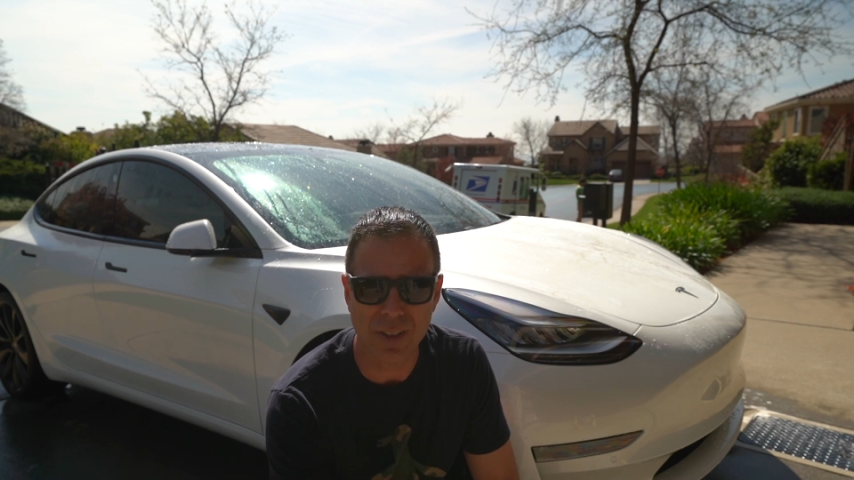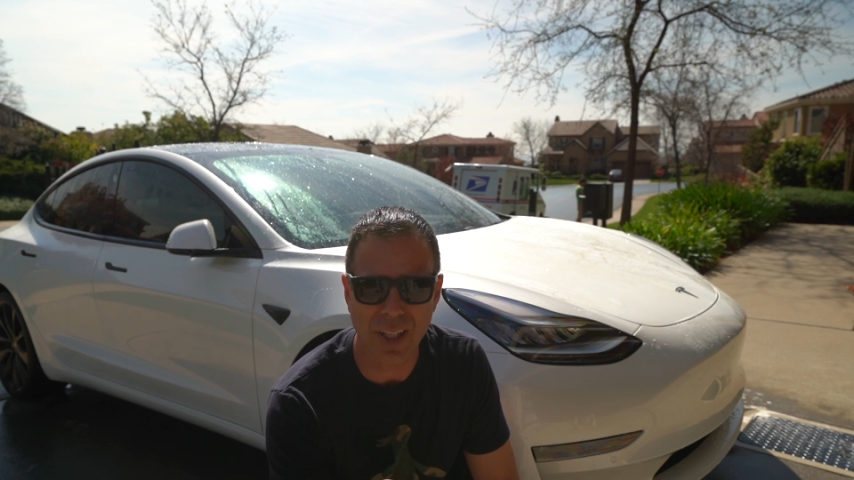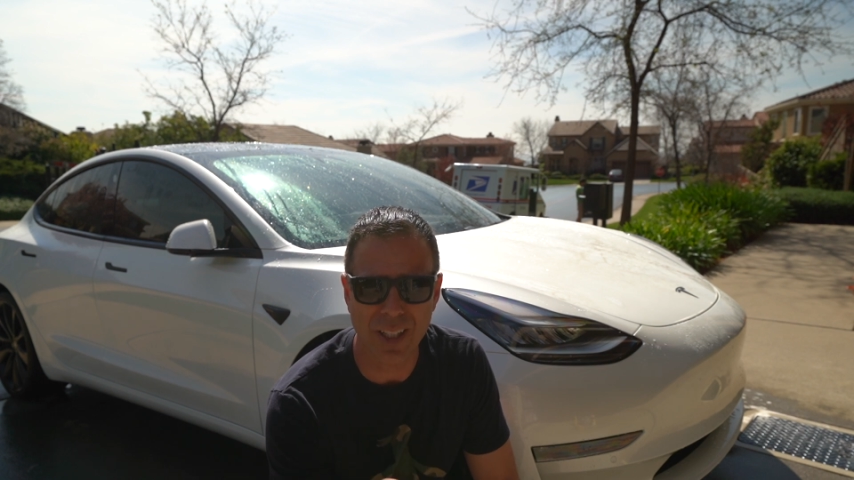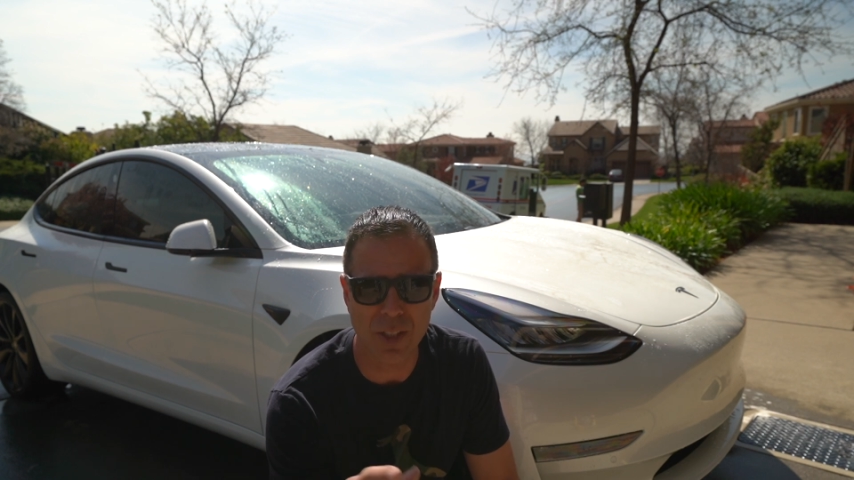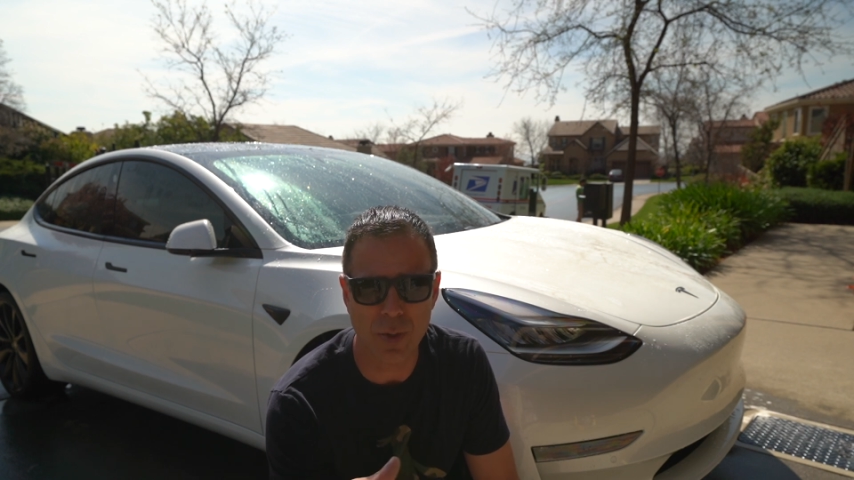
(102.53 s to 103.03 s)

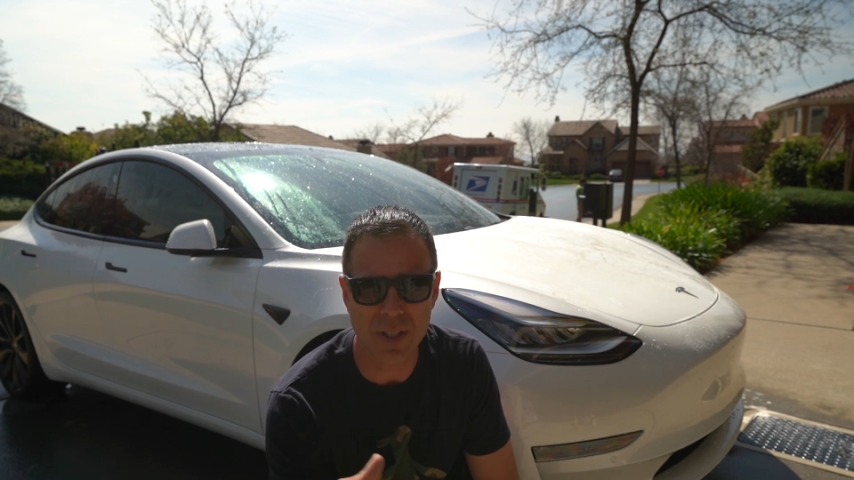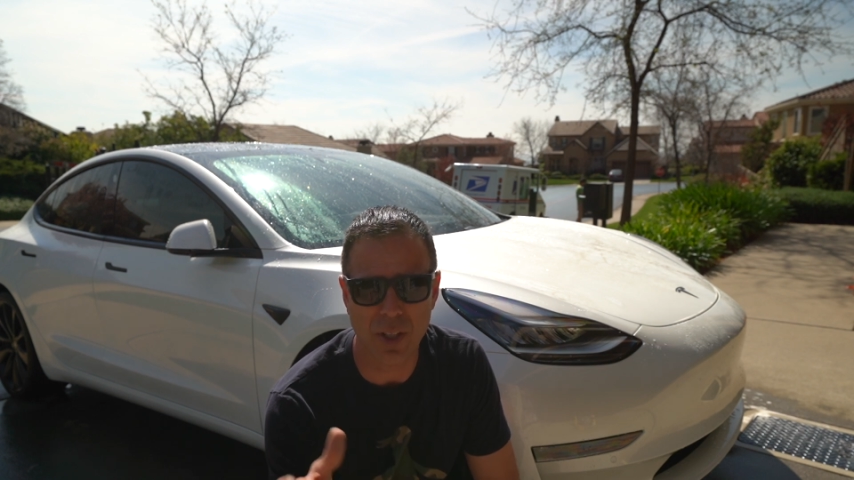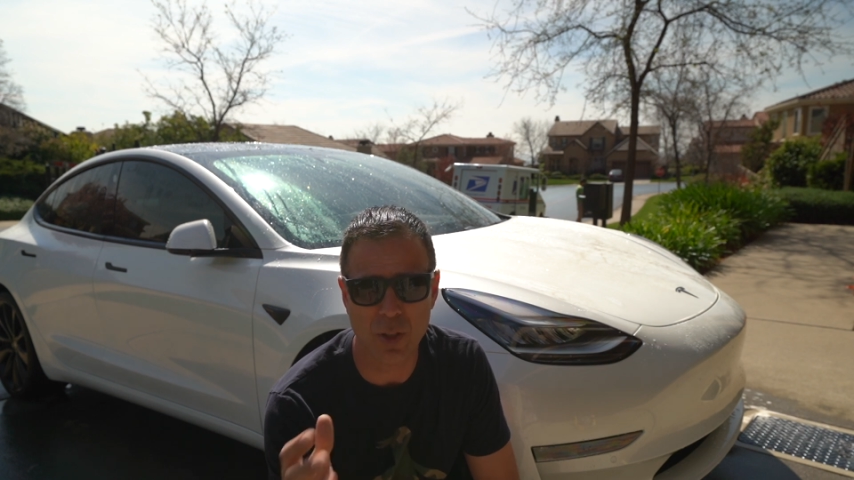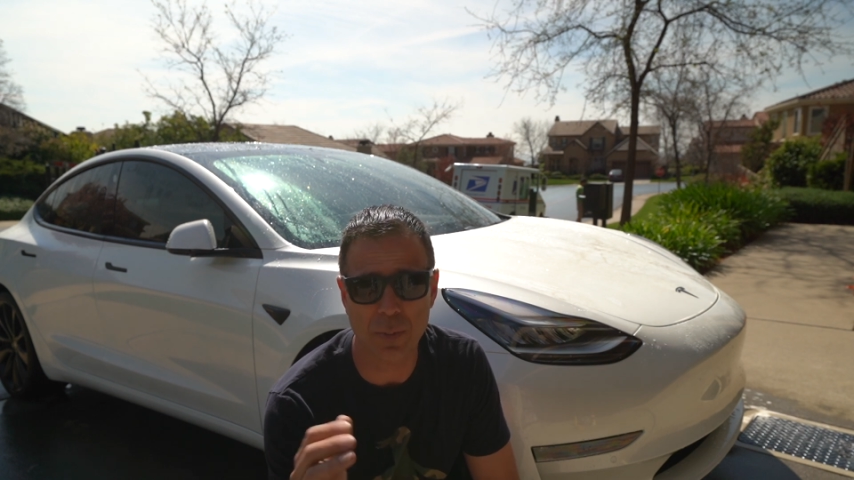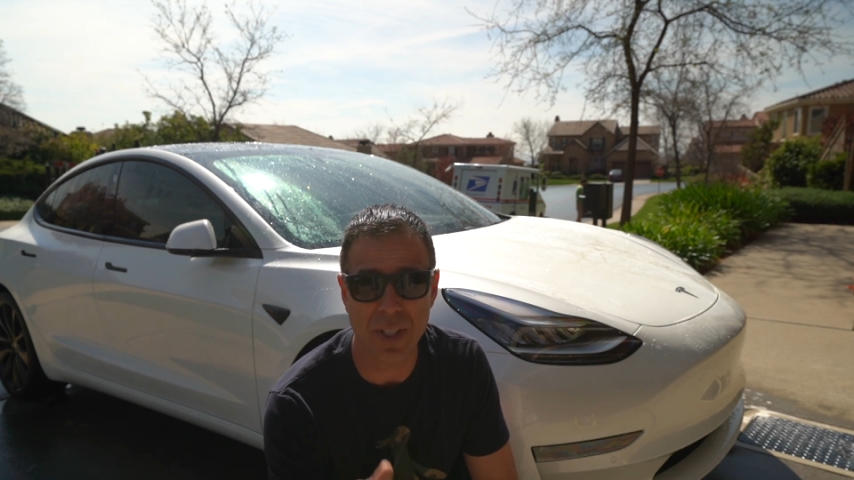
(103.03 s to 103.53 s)
at least ones that
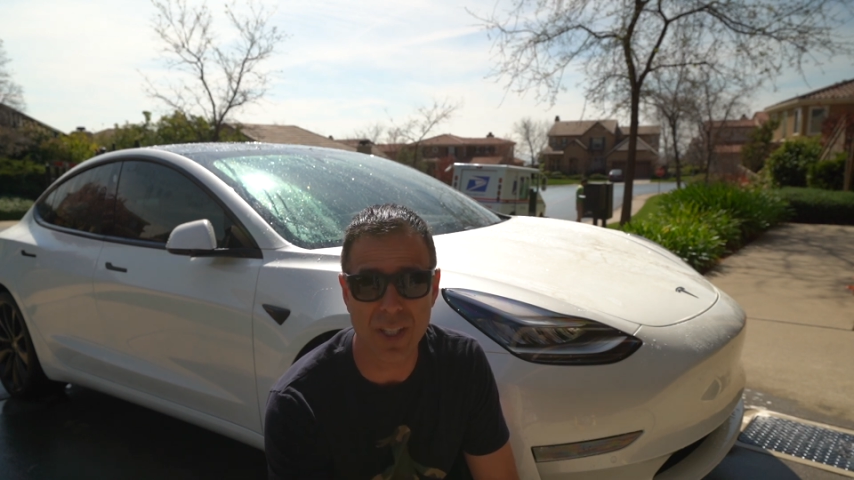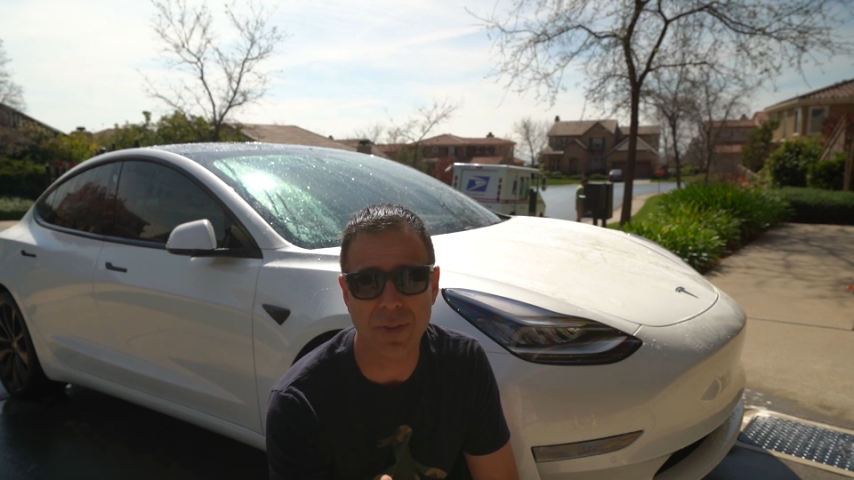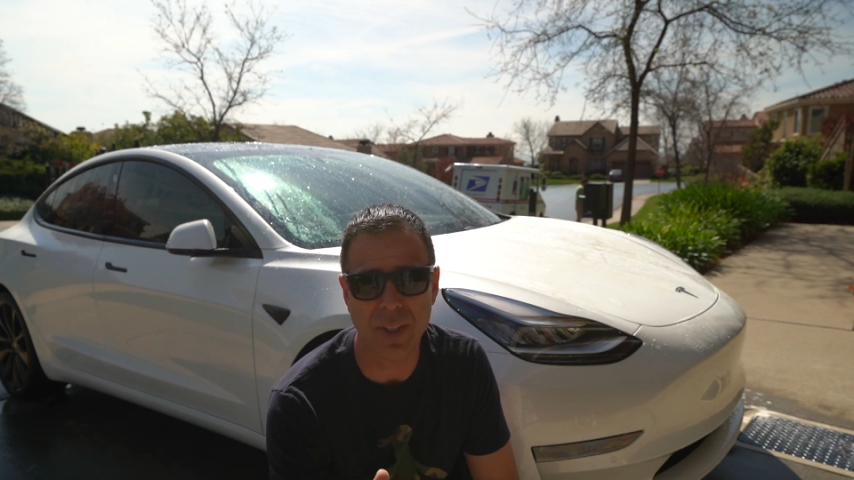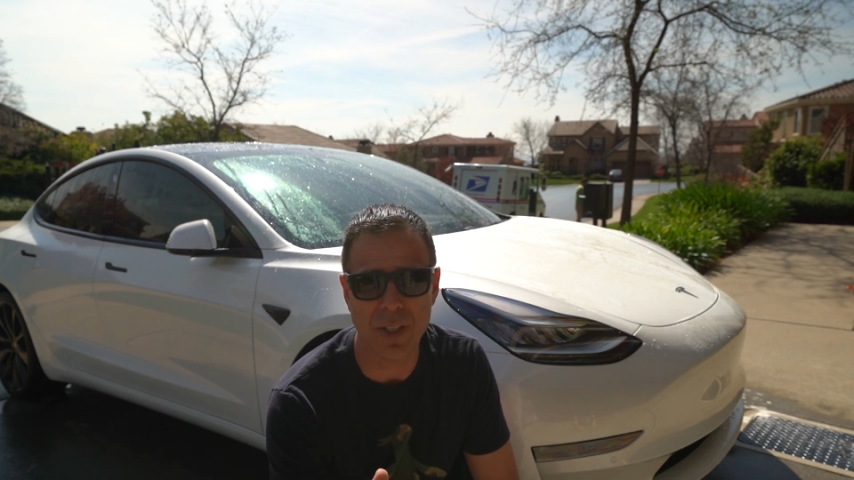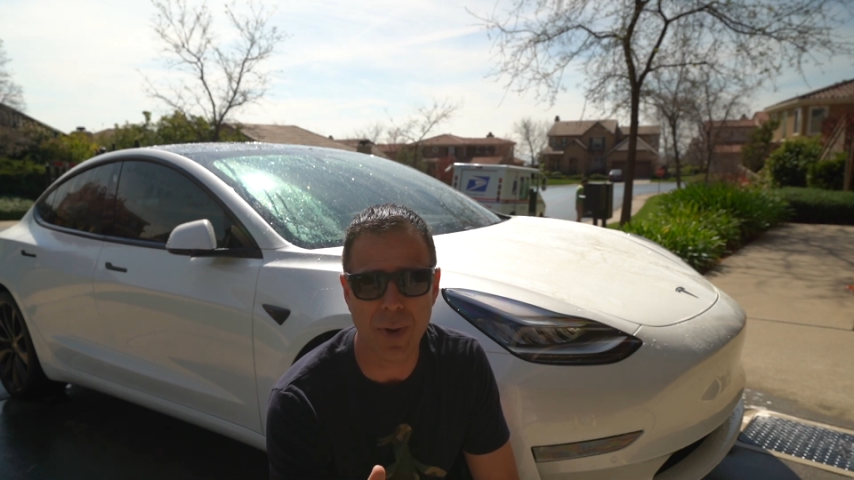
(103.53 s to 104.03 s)
are
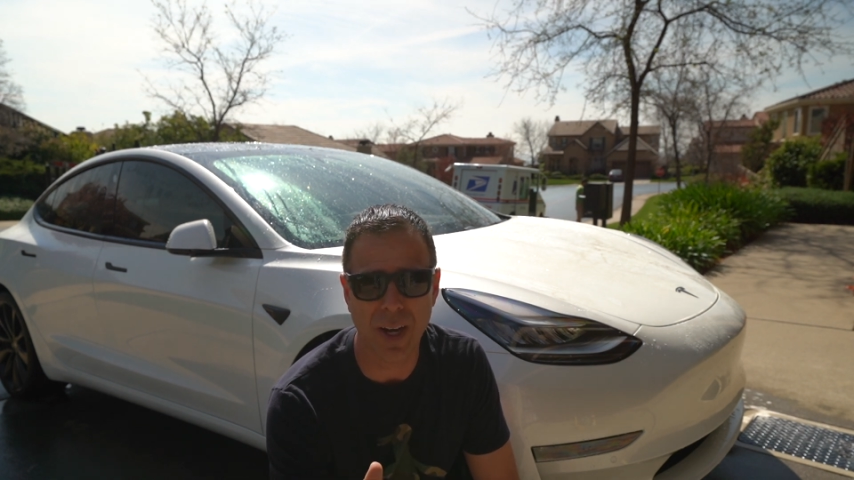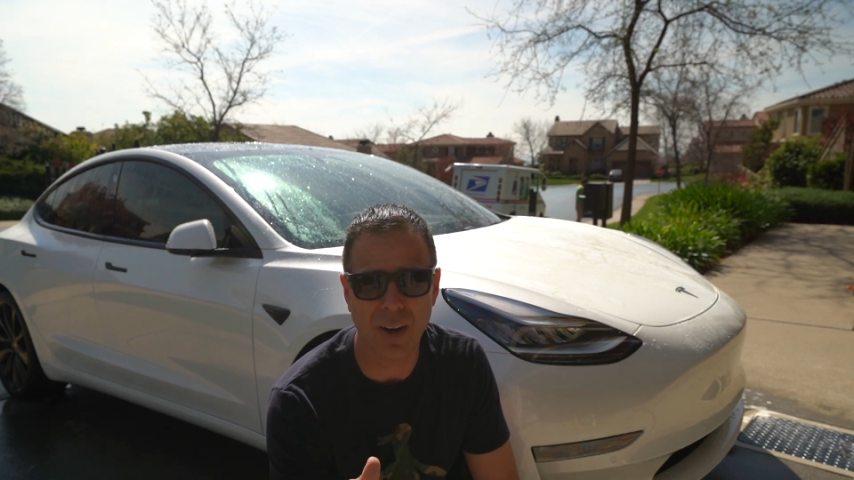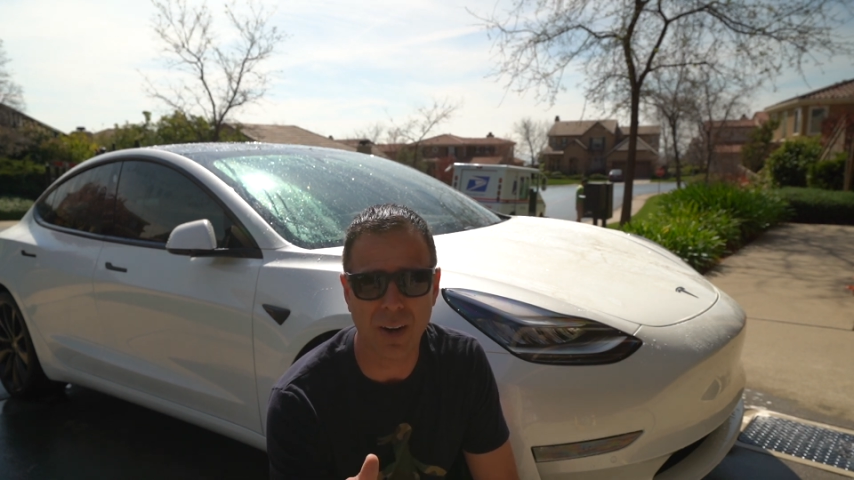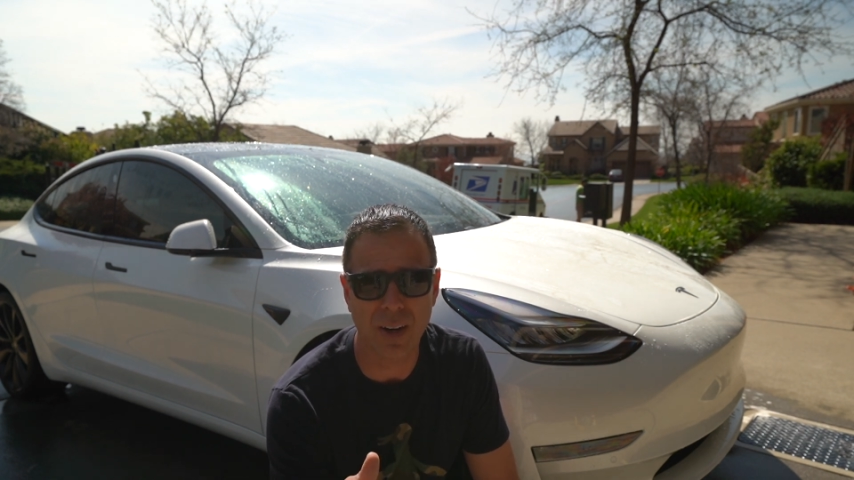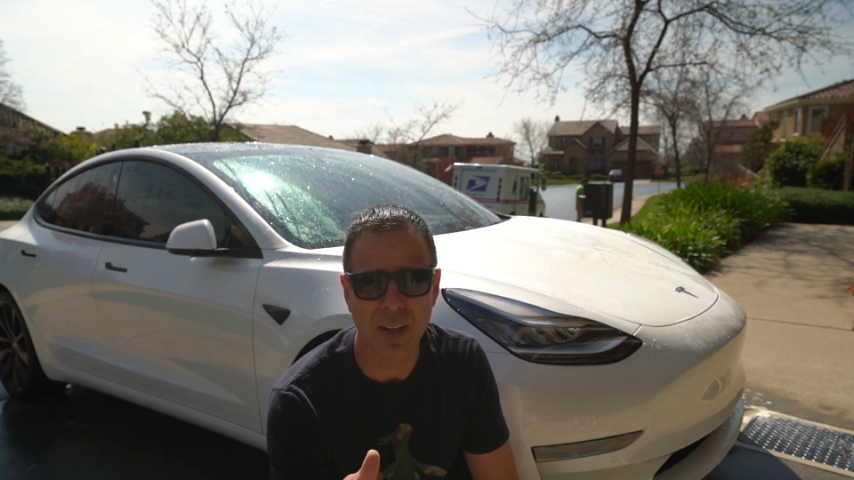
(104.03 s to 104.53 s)
specific to my
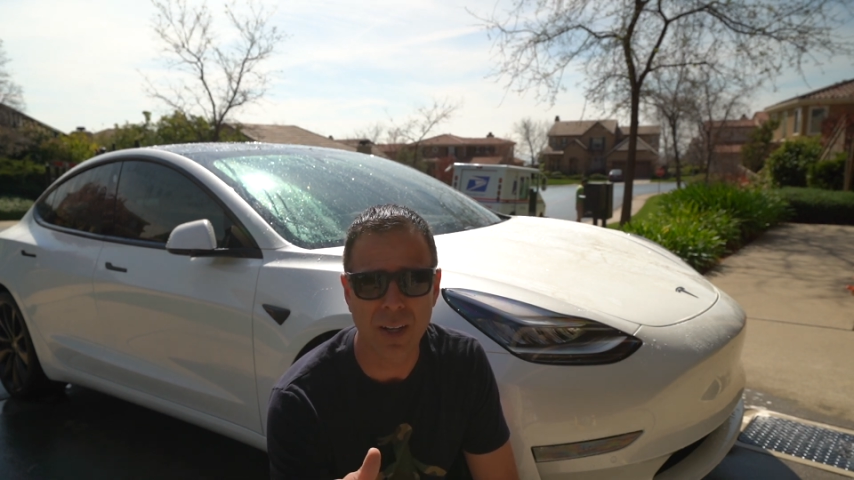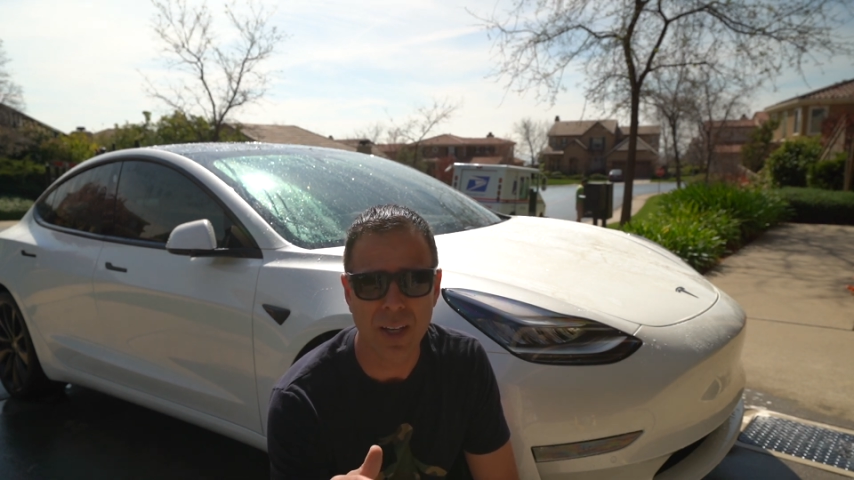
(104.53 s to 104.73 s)
car.